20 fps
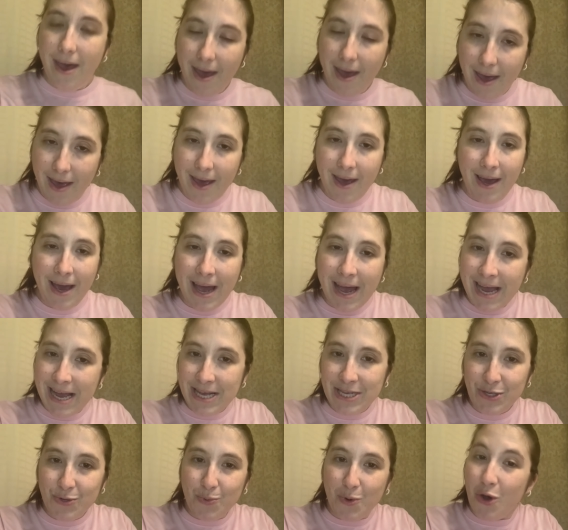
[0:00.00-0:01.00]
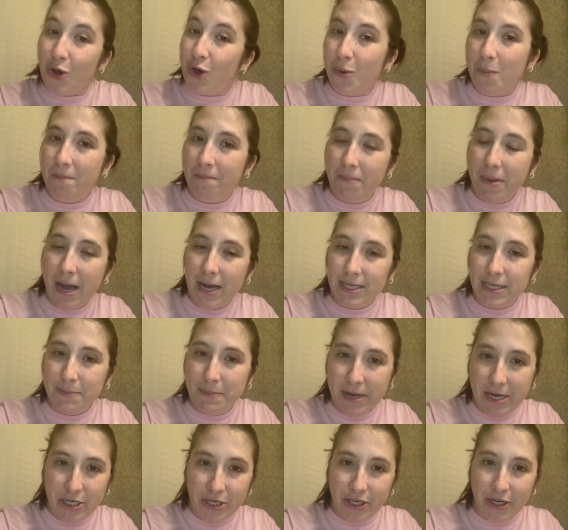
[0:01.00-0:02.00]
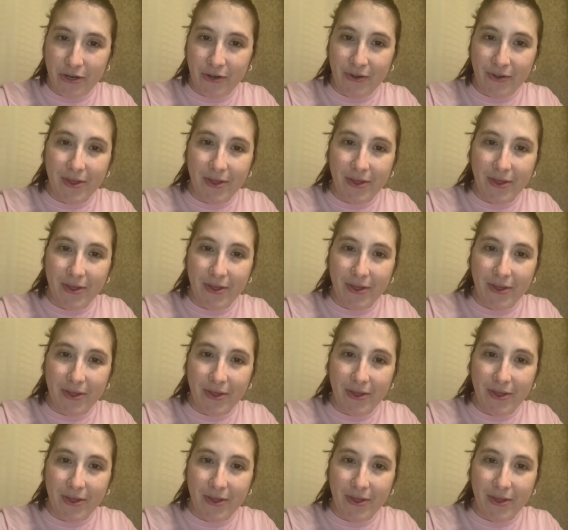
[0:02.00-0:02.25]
Hey guys, welcome back to my channel.